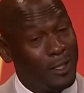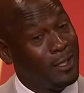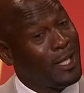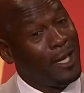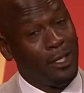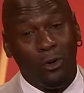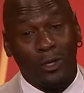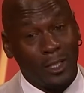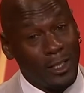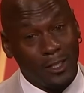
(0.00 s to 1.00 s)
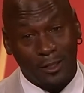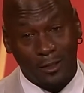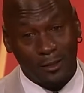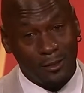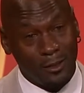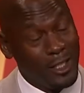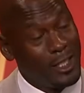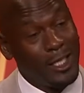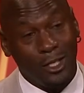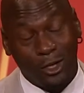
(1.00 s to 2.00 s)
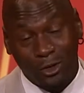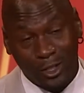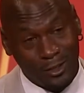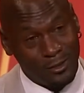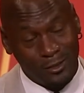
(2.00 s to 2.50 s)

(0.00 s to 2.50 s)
not knowingly. He didn't know it